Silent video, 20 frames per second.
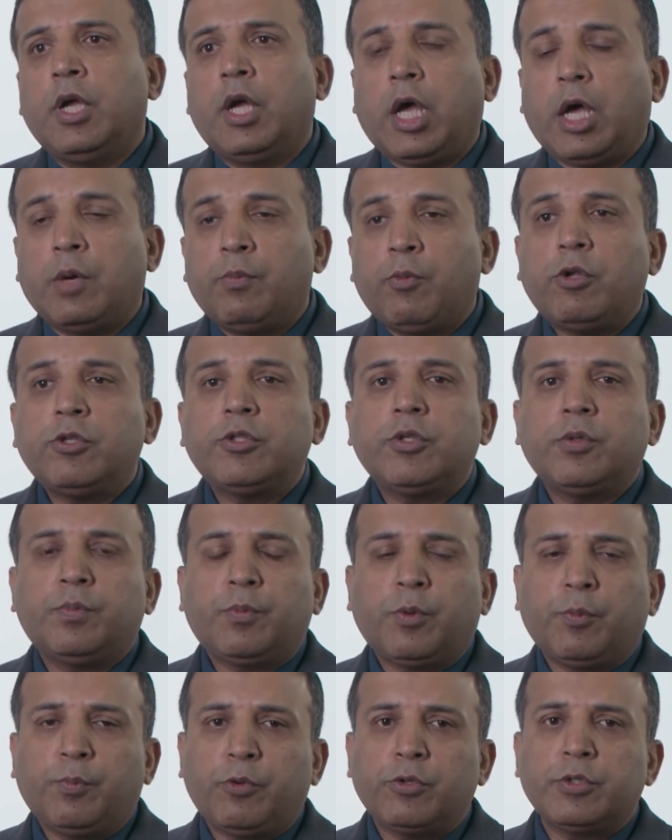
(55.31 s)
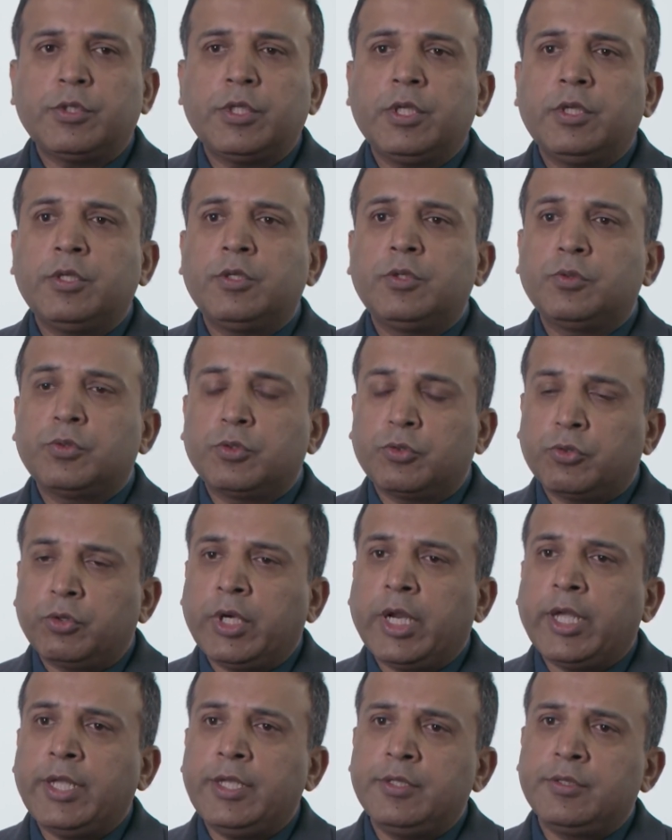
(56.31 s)
I'm also proposing to
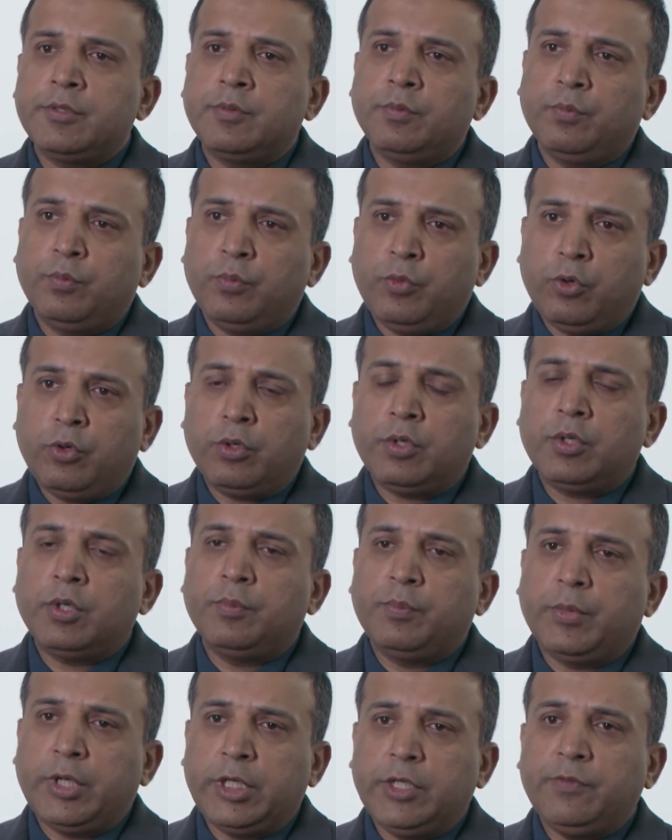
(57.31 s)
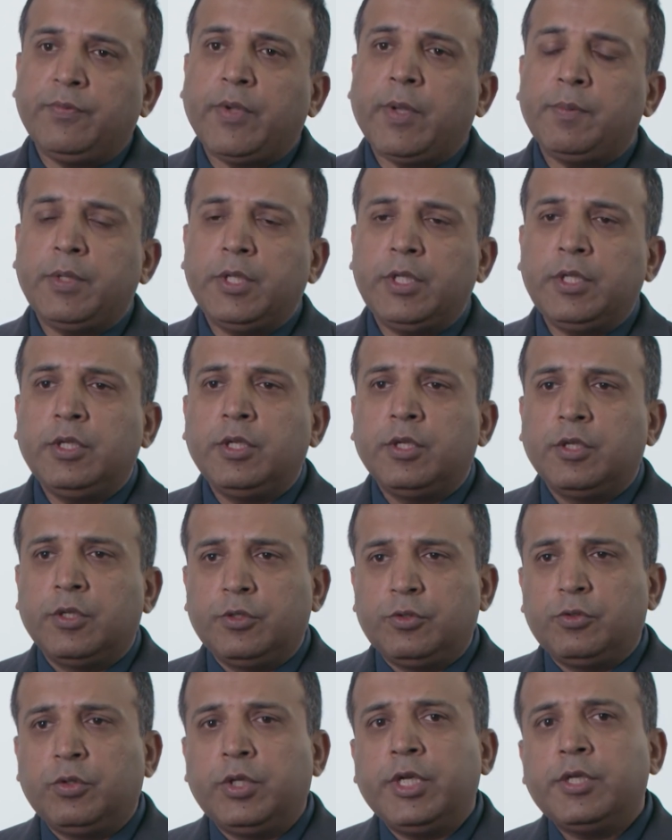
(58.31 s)
scrutinize more multifamily
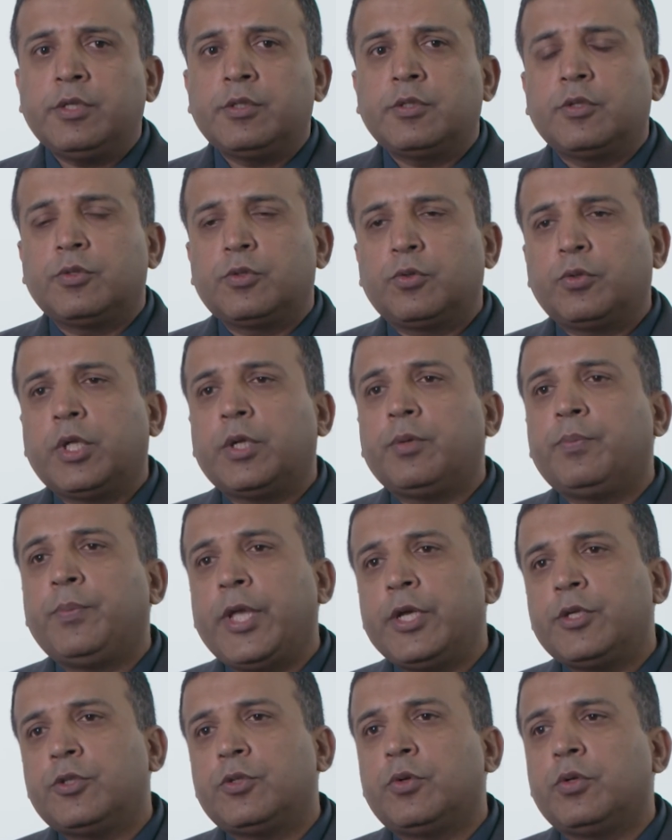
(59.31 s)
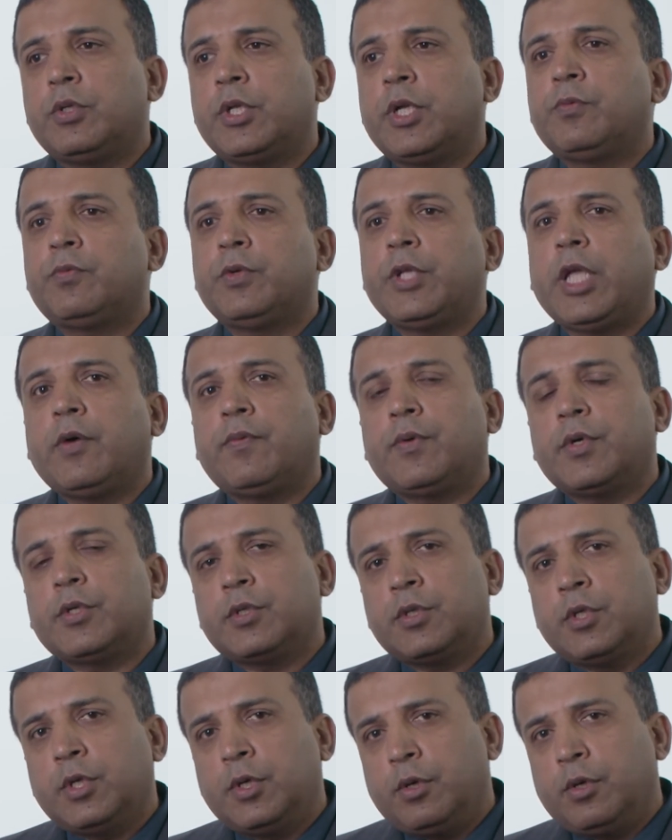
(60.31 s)
units so that make sure that we have
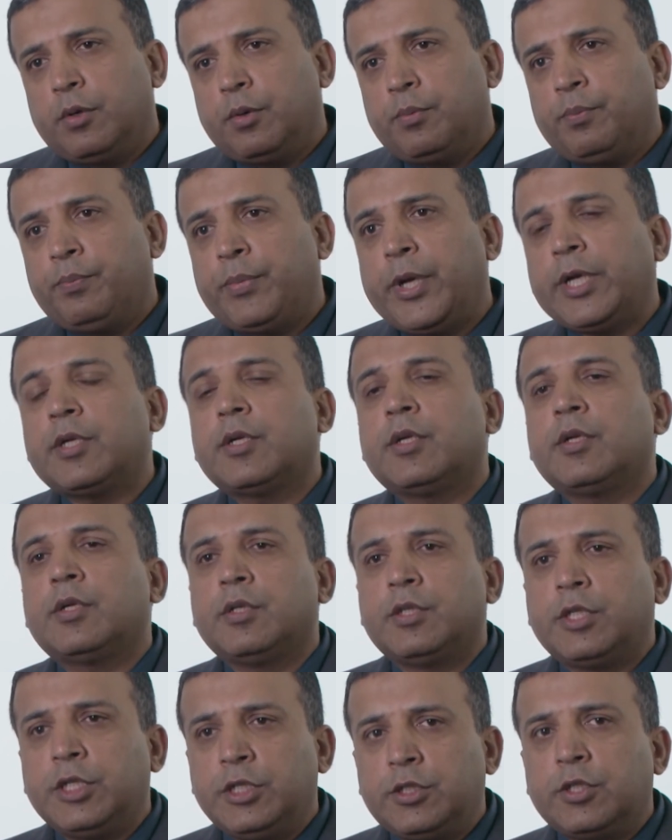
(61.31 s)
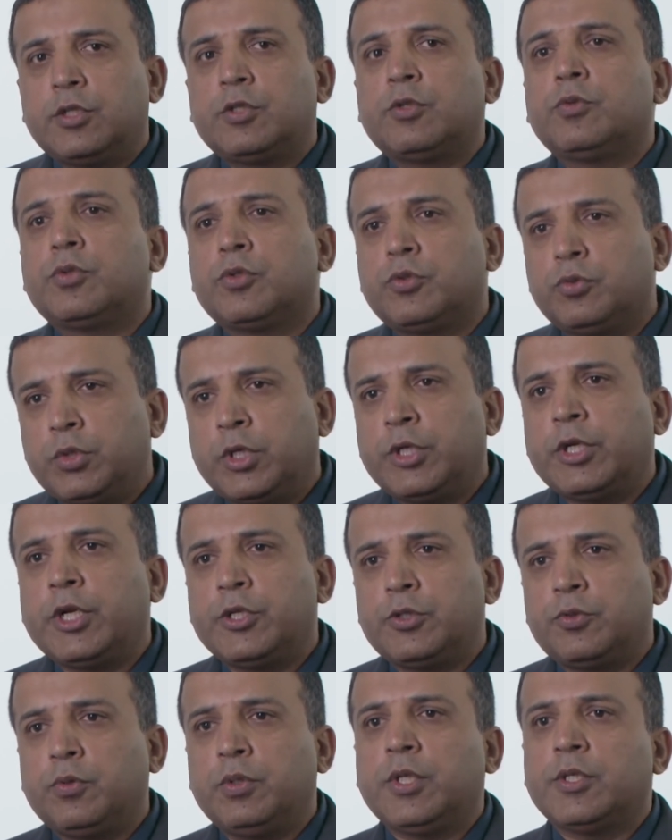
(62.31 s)
a better teacher to student
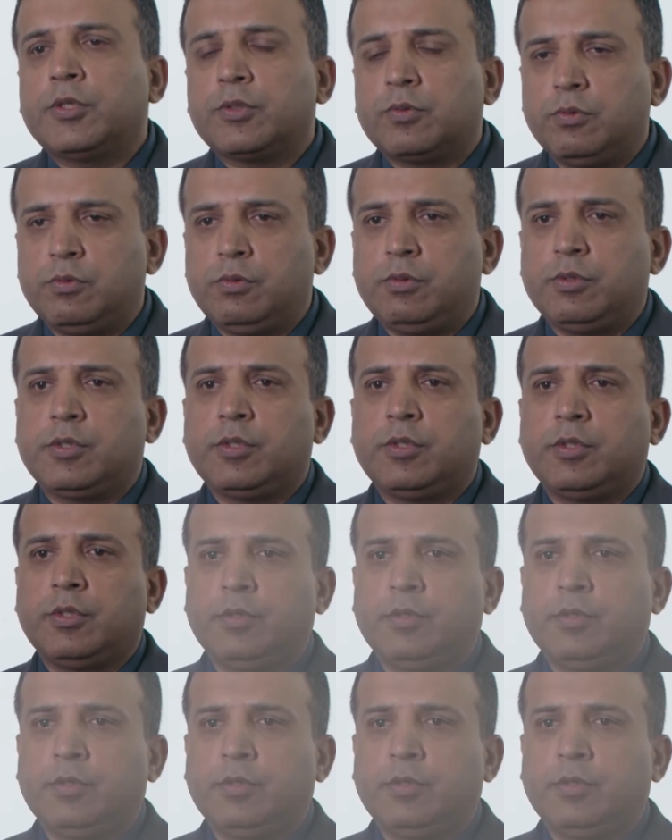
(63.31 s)
ratio in the schools.